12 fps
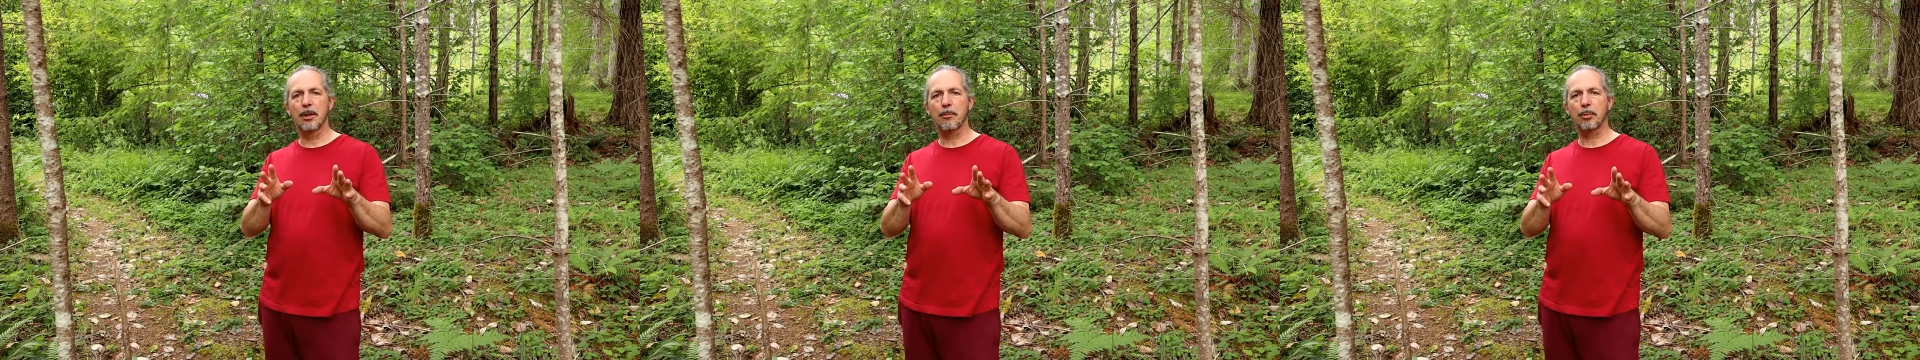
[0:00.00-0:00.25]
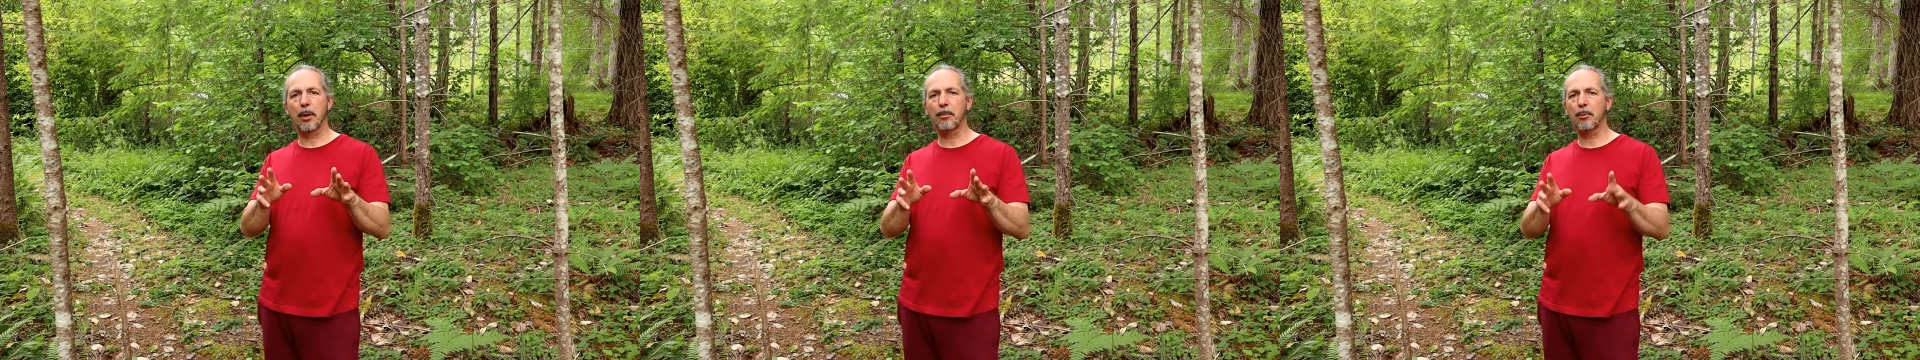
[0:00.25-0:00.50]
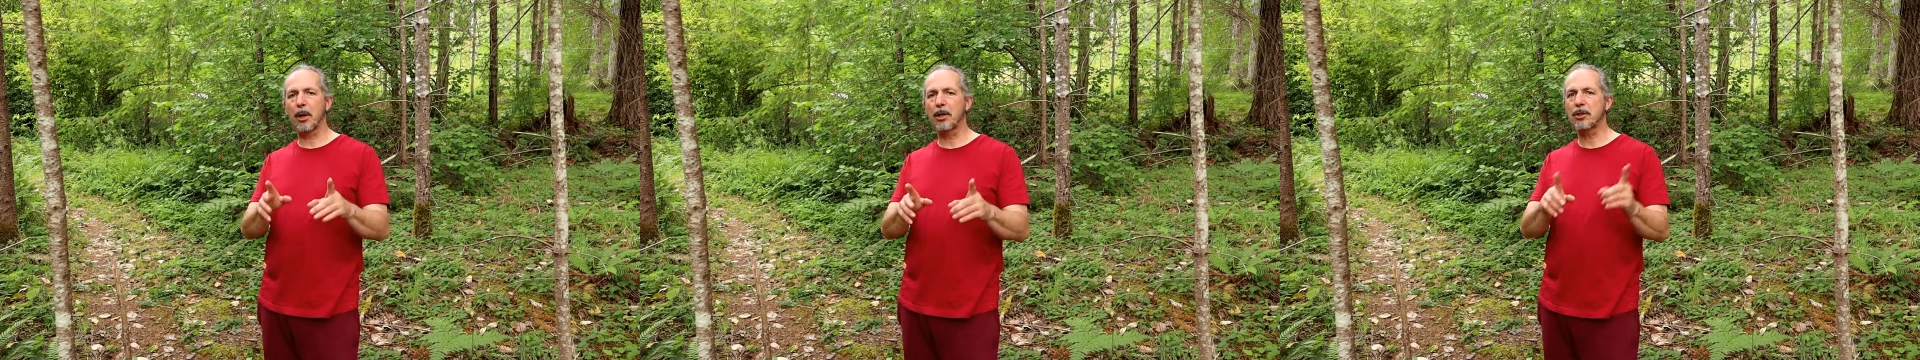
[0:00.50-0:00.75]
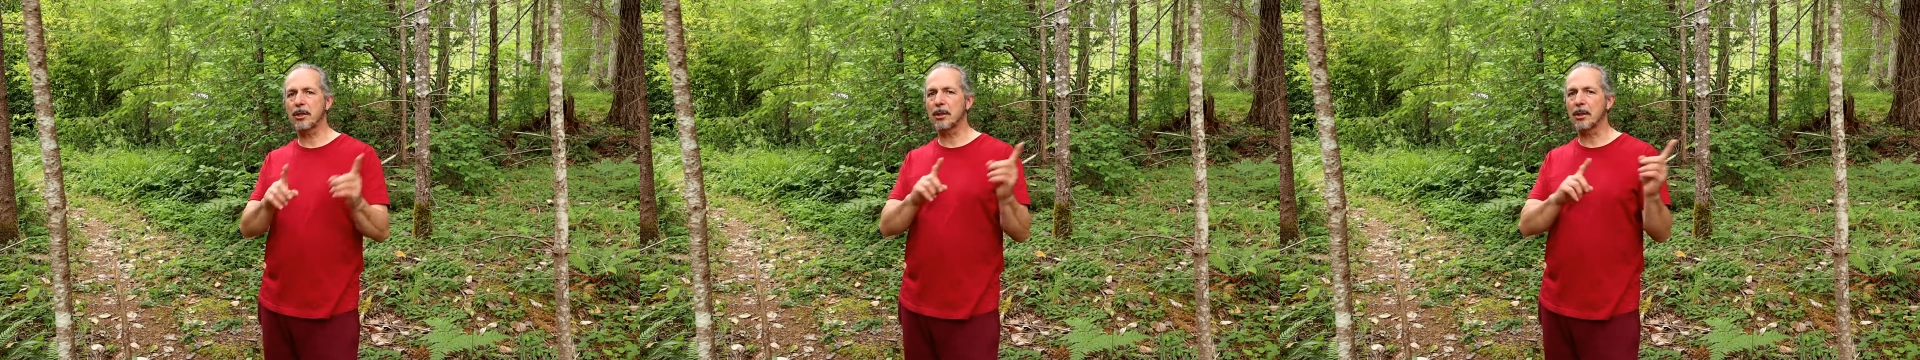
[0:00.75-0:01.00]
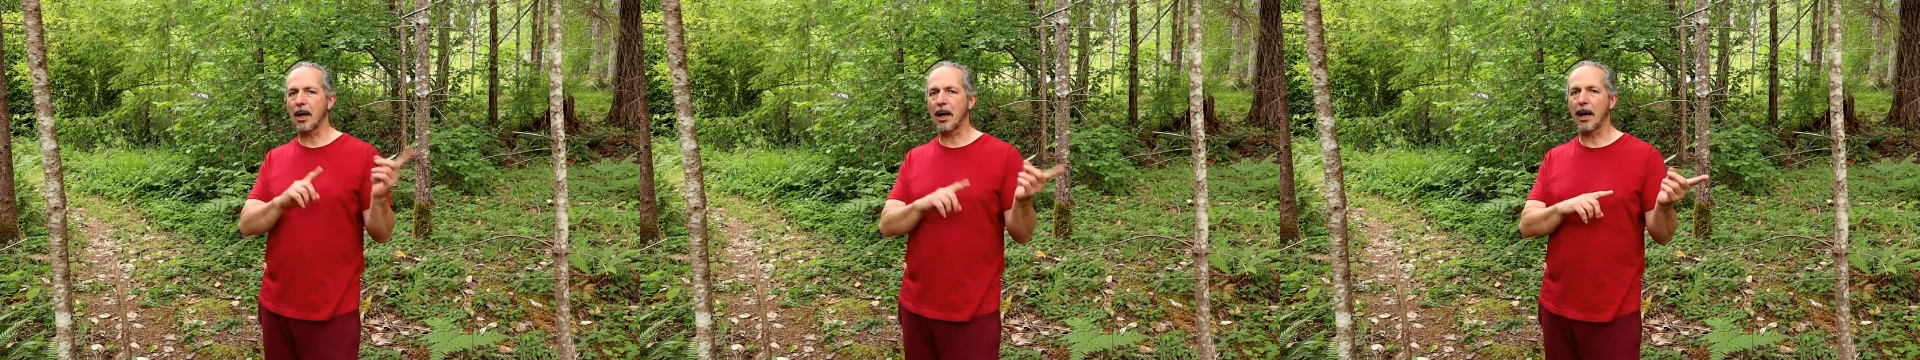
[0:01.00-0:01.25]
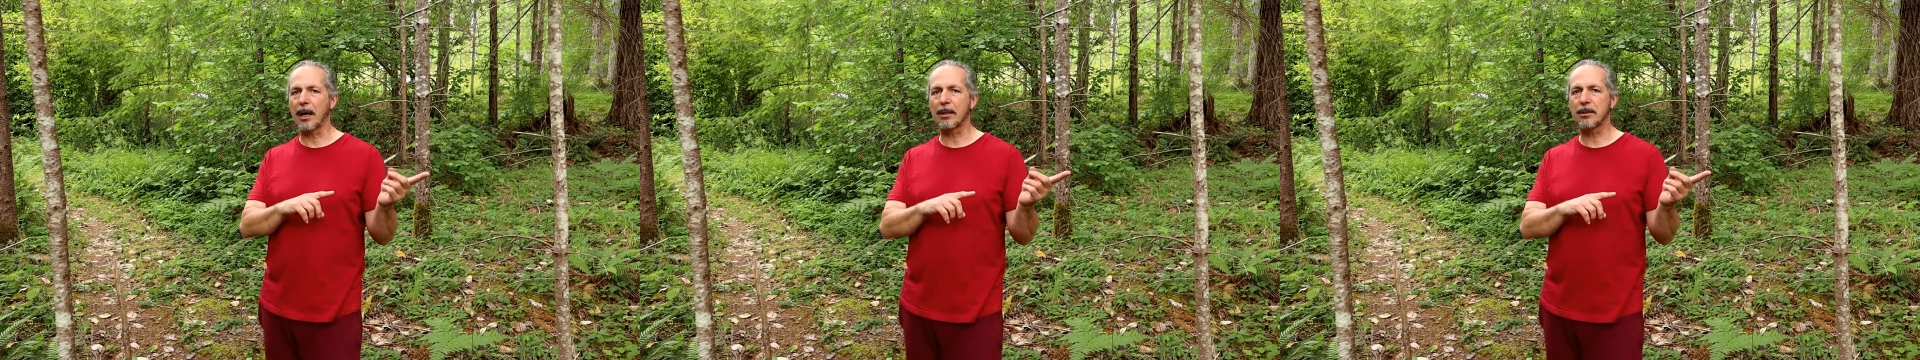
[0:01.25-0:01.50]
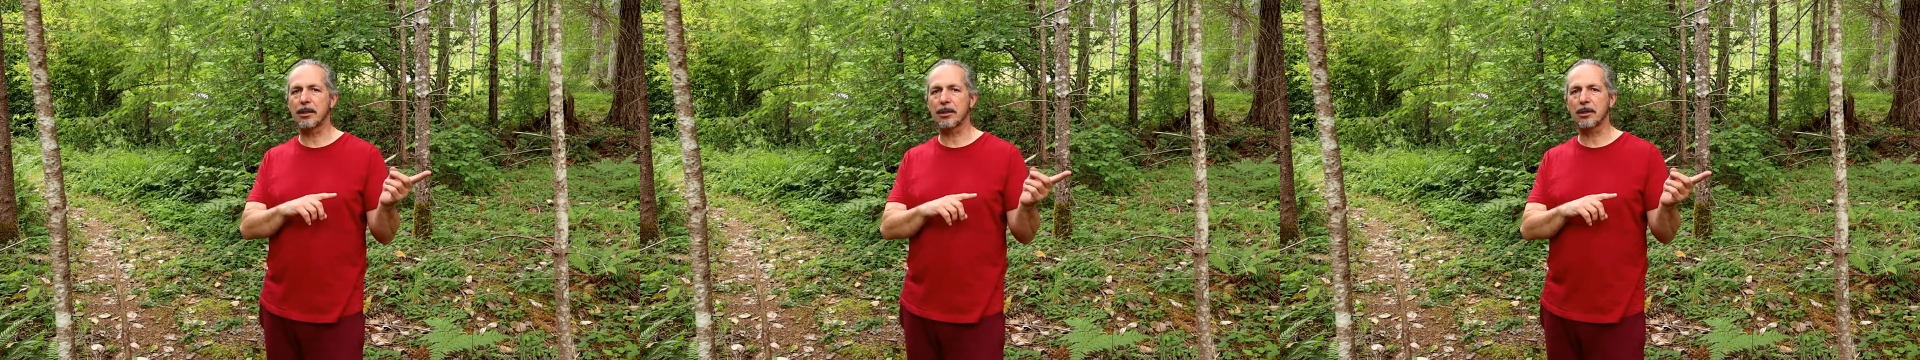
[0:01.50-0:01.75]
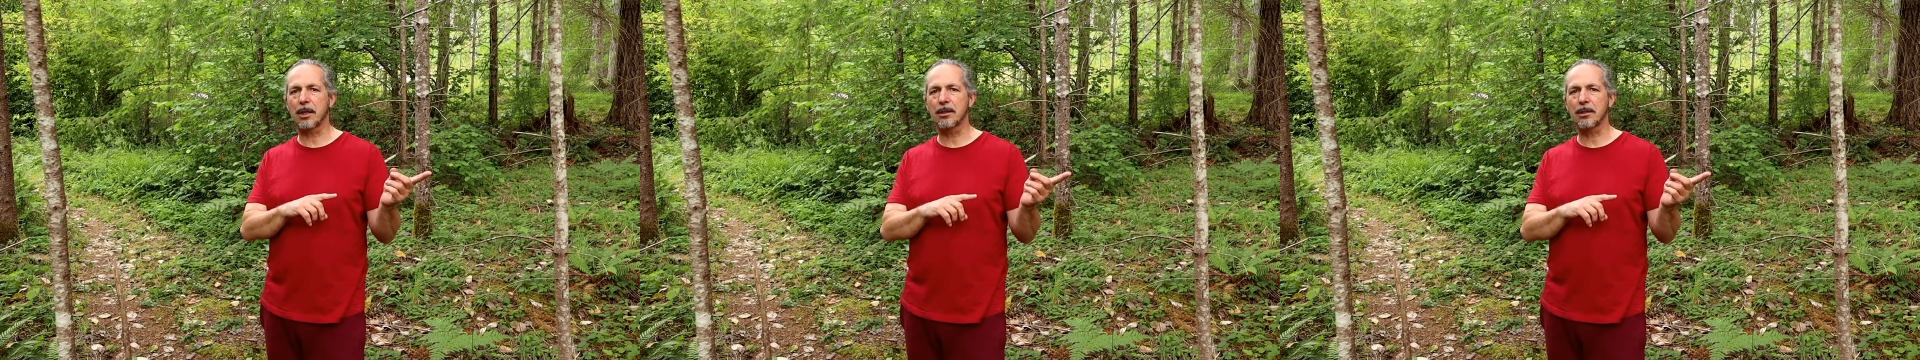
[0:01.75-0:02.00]
preparation, I highly
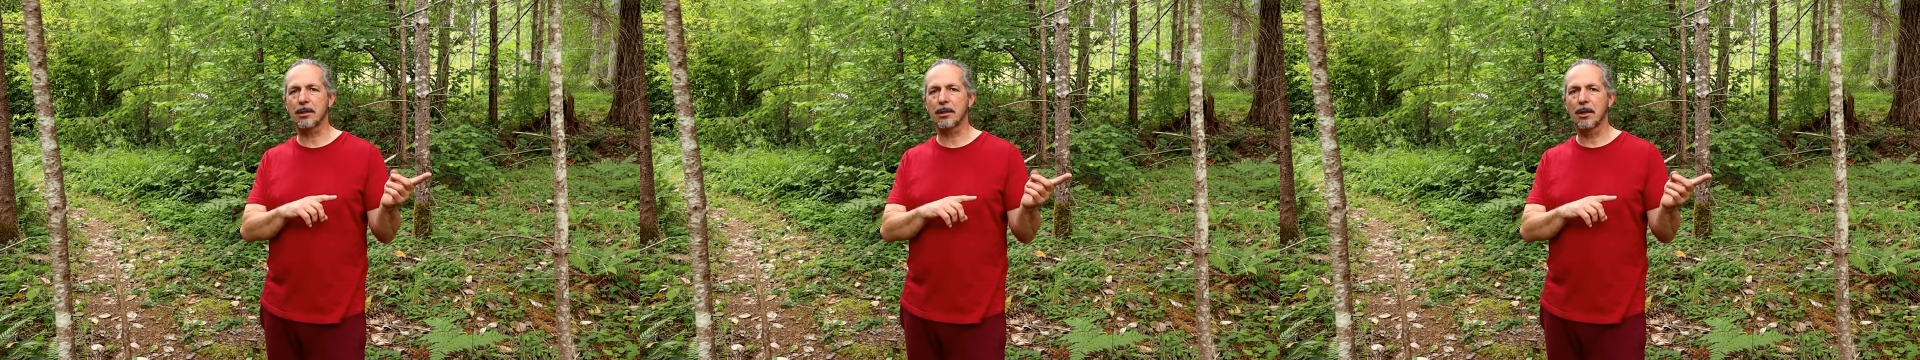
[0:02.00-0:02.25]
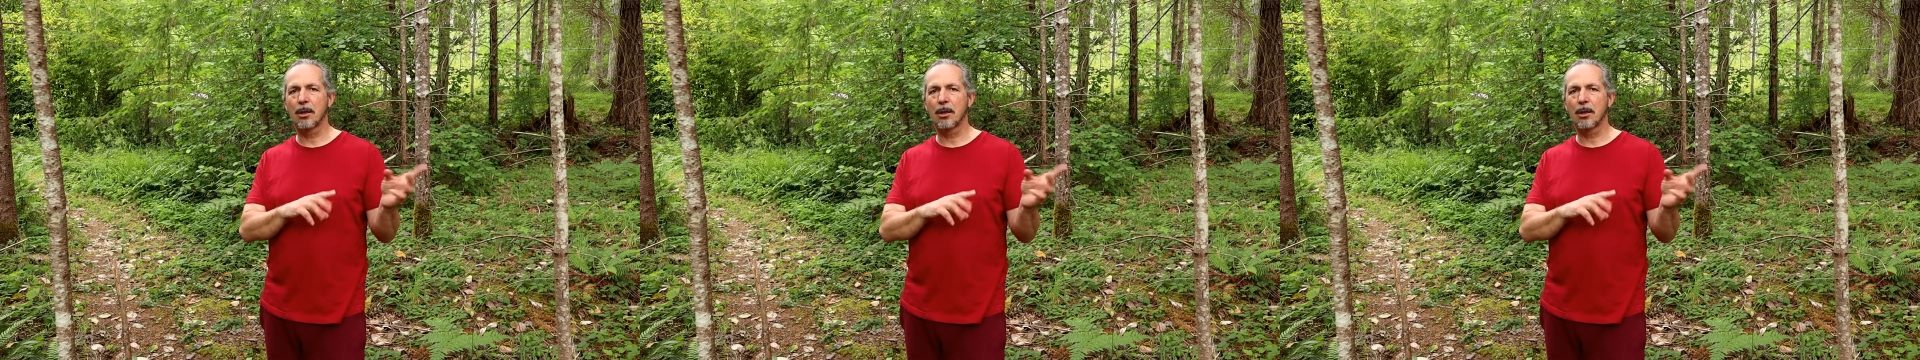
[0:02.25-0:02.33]
suggest